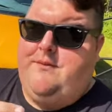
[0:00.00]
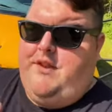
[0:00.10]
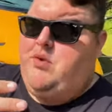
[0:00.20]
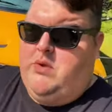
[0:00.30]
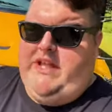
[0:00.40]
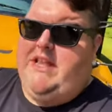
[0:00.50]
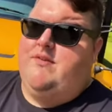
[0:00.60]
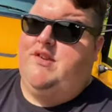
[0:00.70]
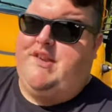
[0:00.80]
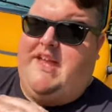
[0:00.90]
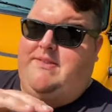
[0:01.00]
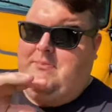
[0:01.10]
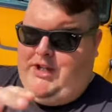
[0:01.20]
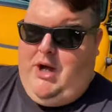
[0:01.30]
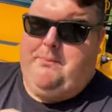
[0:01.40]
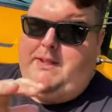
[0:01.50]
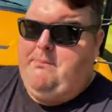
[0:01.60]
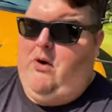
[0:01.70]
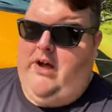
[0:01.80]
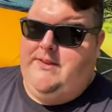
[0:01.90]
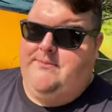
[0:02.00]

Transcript: the 2011s that my company bought.